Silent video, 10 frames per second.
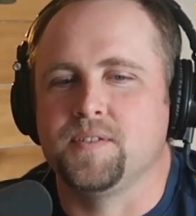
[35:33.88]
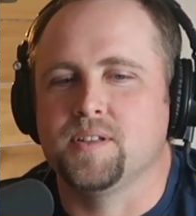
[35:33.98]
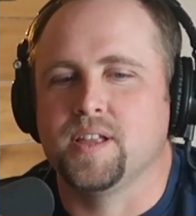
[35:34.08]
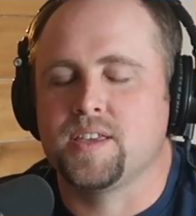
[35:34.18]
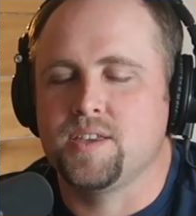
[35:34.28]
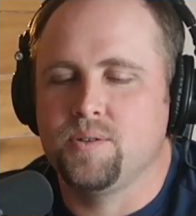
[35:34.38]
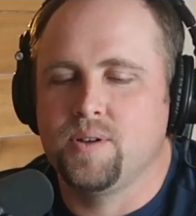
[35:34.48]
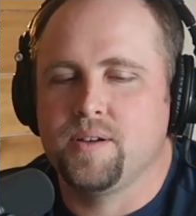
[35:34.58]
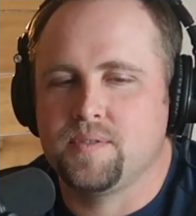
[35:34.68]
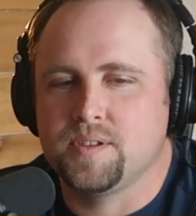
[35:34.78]
I feel like you
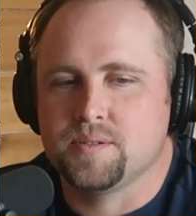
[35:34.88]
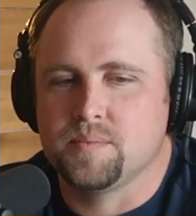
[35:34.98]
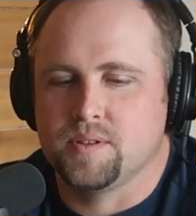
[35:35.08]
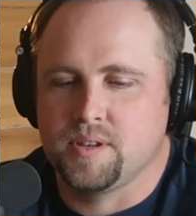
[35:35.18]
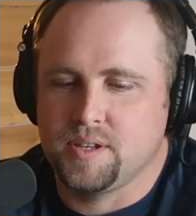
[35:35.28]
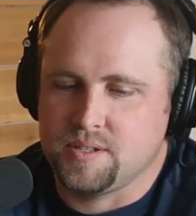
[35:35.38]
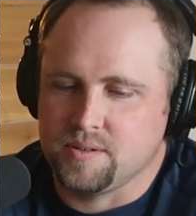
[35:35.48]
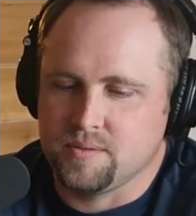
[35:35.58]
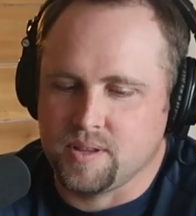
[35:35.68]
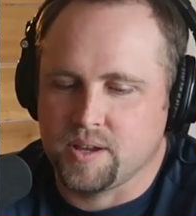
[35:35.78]
have this ability
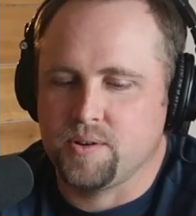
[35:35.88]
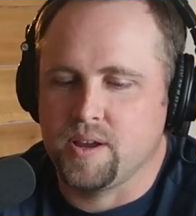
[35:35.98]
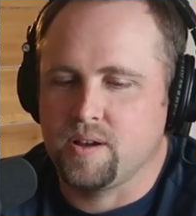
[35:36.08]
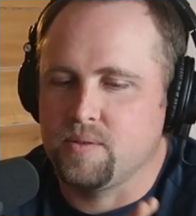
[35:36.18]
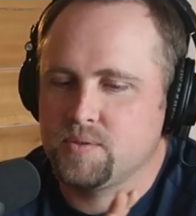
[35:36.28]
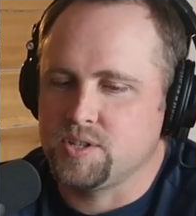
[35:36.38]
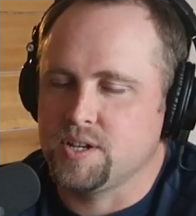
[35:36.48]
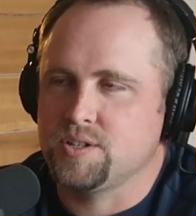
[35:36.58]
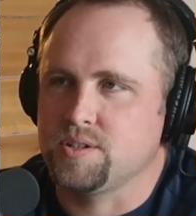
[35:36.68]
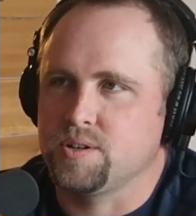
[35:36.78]
to like create
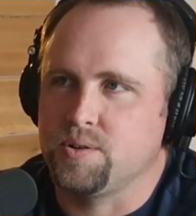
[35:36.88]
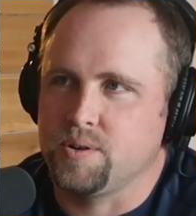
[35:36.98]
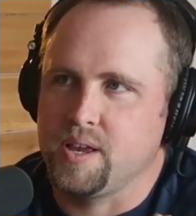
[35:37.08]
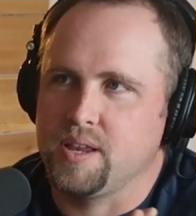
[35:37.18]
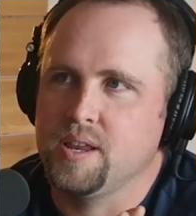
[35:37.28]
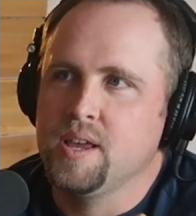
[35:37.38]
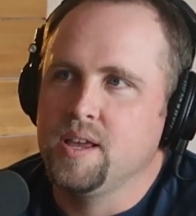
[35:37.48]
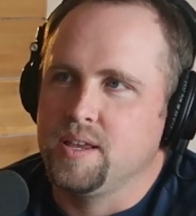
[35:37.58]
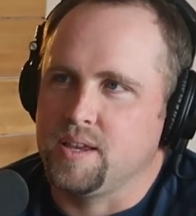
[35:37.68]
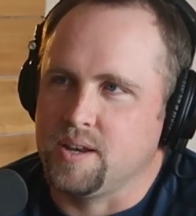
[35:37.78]
conversation, create,
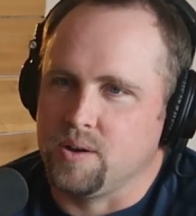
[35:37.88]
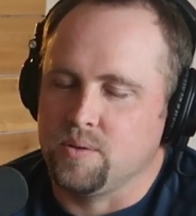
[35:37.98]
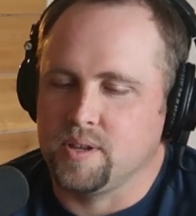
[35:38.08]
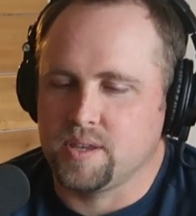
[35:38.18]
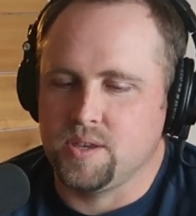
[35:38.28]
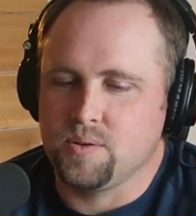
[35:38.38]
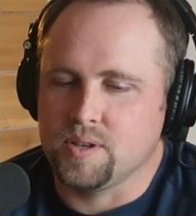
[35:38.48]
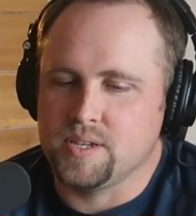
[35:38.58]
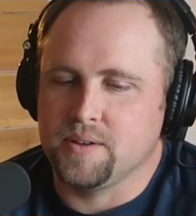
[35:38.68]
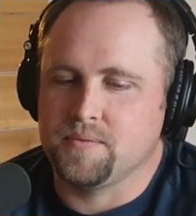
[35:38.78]
like you
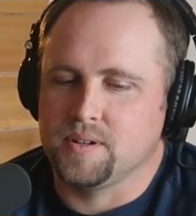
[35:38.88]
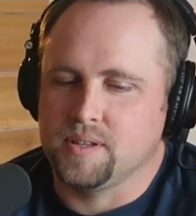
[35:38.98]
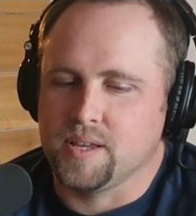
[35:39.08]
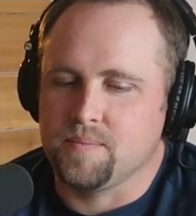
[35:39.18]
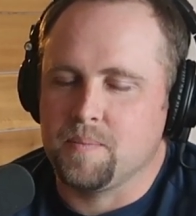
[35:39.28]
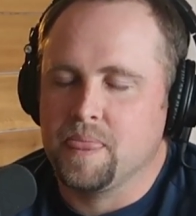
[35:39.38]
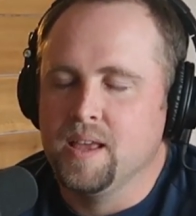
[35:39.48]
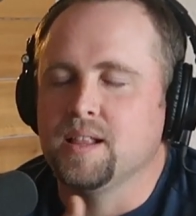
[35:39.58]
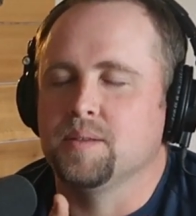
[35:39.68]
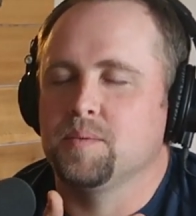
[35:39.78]
can definitely,
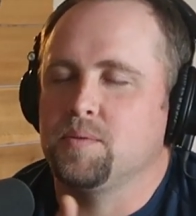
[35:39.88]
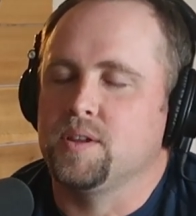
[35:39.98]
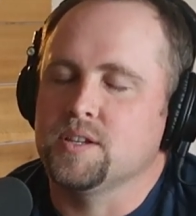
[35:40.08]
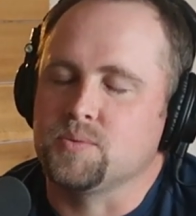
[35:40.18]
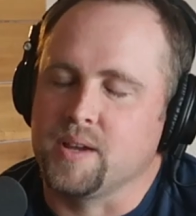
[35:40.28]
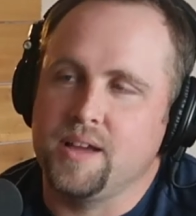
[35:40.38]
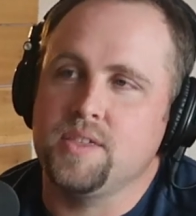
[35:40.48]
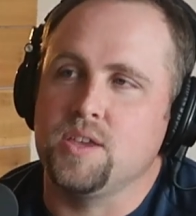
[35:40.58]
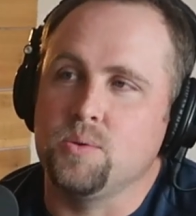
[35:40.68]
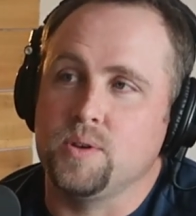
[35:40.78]
let me put it this way, I
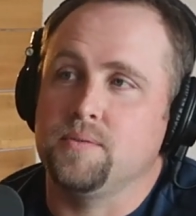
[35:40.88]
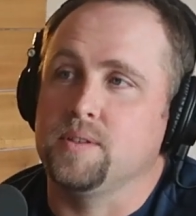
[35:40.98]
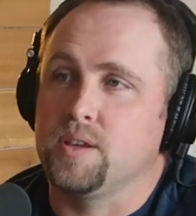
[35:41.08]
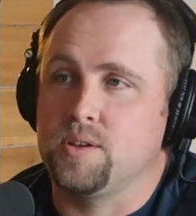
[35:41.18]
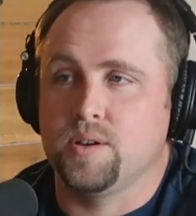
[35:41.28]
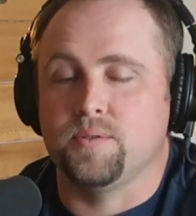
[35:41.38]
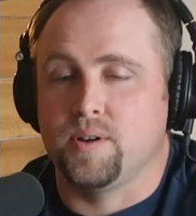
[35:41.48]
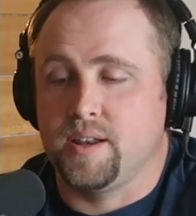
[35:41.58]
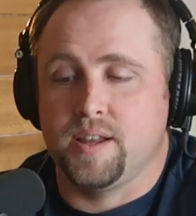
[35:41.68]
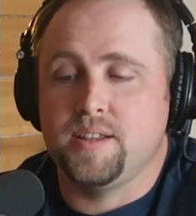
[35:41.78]
think you definitely could
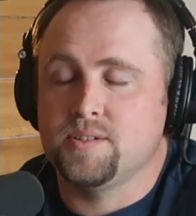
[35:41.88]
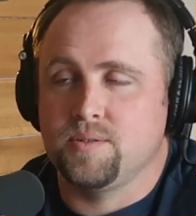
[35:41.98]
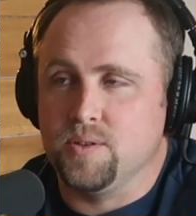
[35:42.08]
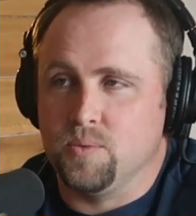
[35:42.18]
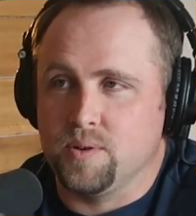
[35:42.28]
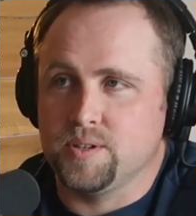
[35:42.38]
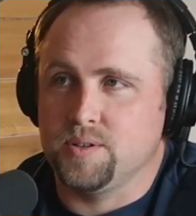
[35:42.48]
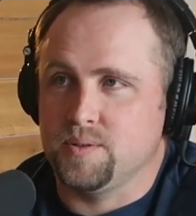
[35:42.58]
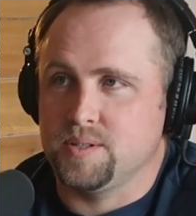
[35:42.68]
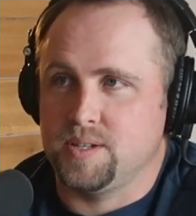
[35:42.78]
write any song you wanted
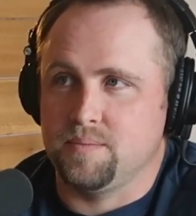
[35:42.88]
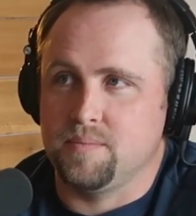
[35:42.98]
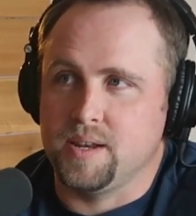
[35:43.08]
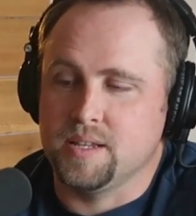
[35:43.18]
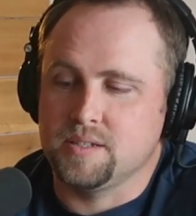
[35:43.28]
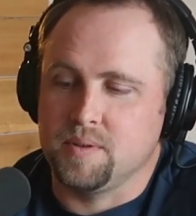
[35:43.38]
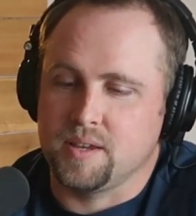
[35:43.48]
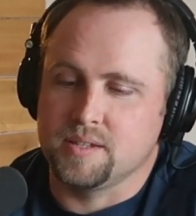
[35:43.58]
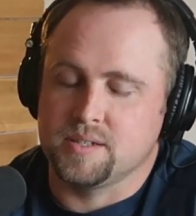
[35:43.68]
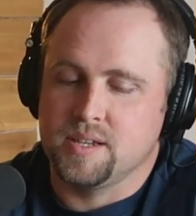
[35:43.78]
to in 10 minutes,
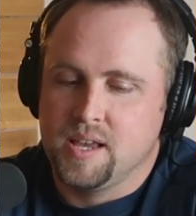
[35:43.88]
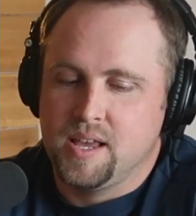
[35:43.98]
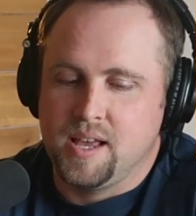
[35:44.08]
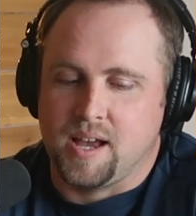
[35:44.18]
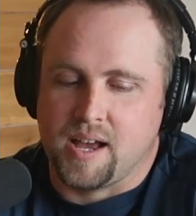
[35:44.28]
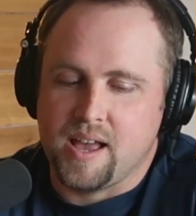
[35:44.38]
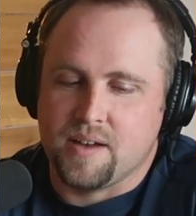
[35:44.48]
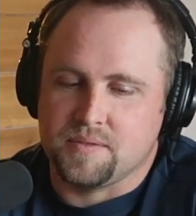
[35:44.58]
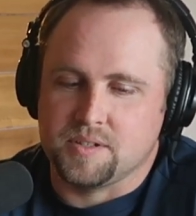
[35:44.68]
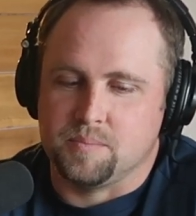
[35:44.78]
because I
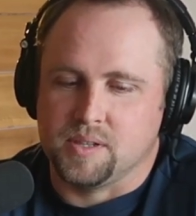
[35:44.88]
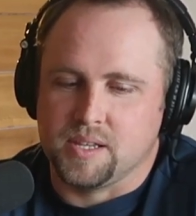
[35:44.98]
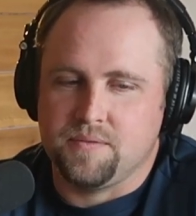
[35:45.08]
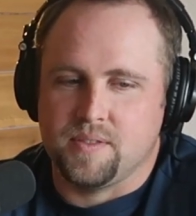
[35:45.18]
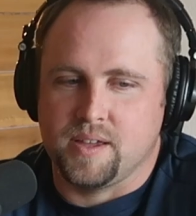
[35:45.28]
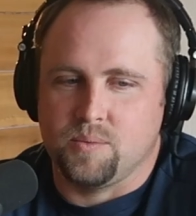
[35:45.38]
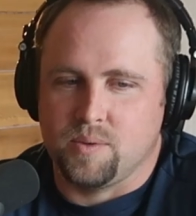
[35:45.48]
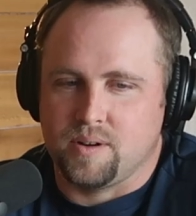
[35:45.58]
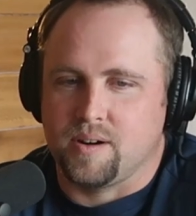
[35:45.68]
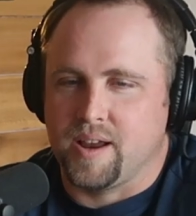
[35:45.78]
have this belief that
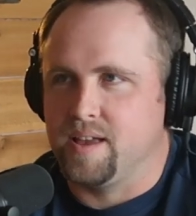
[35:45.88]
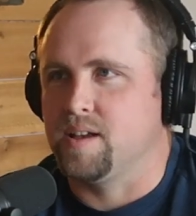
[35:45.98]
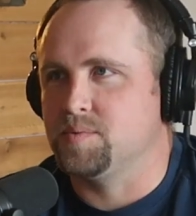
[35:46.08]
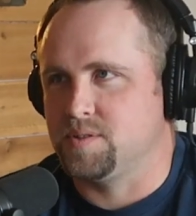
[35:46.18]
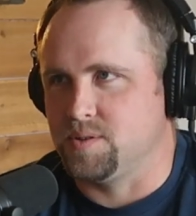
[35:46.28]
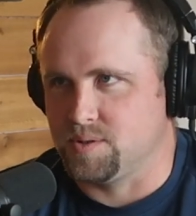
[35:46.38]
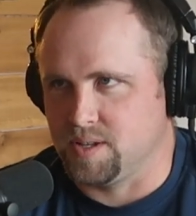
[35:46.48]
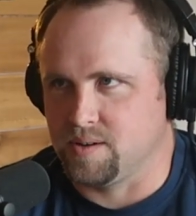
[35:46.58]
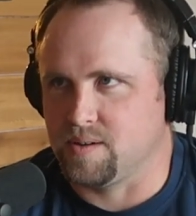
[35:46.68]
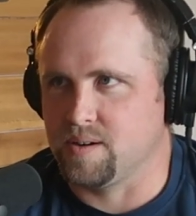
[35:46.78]
what our hangups
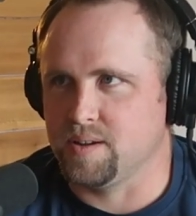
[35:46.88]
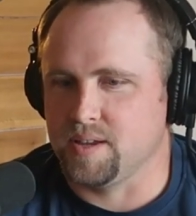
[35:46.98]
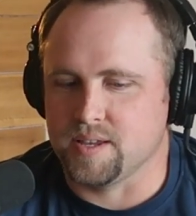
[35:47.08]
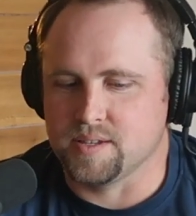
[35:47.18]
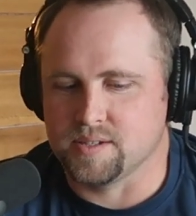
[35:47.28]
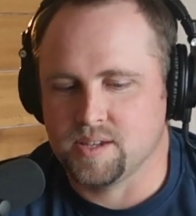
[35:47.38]
usually are is